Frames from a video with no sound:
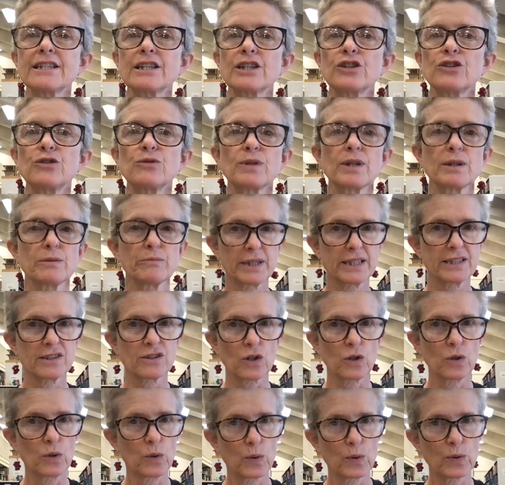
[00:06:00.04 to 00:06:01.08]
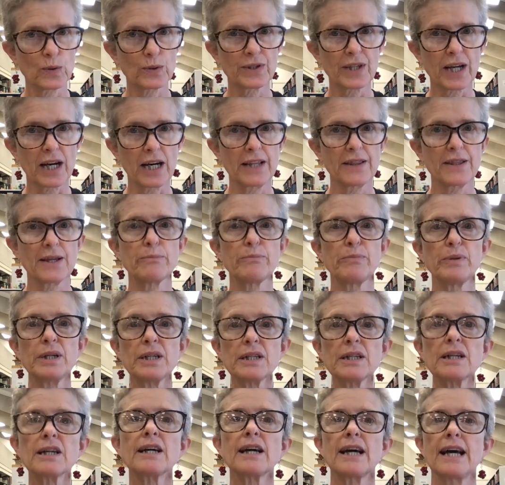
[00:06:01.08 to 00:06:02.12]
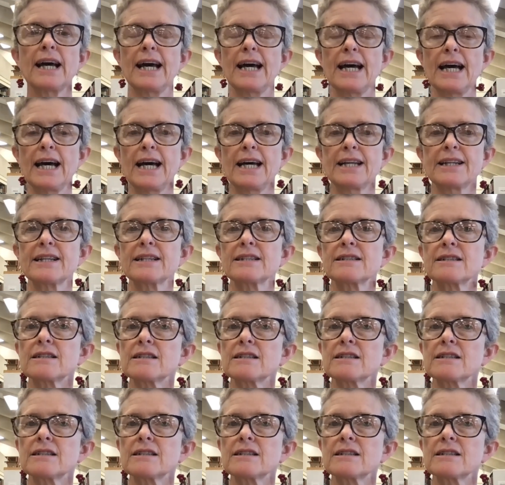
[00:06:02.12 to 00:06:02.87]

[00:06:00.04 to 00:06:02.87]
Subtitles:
you can place a hold on the book and